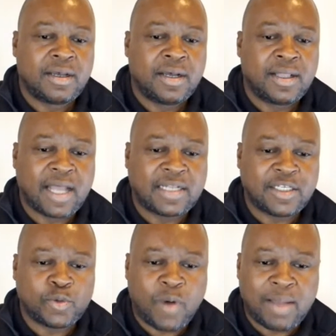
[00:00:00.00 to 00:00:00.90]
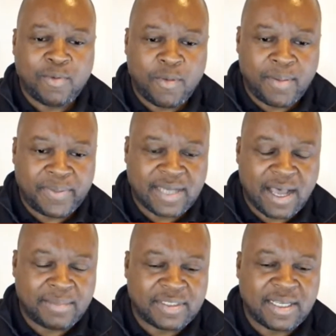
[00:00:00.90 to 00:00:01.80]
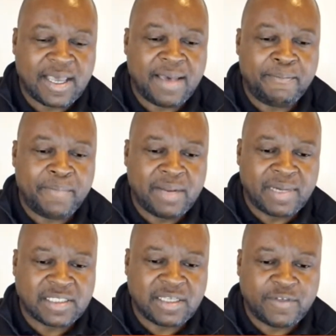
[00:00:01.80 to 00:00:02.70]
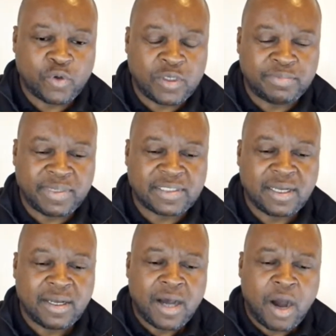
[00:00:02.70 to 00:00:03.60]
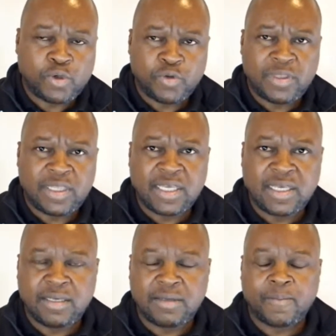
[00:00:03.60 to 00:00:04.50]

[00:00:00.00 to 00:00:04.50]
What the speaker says: That is why, Mkoma Peter, I'm saying a man must have his own space. How do you think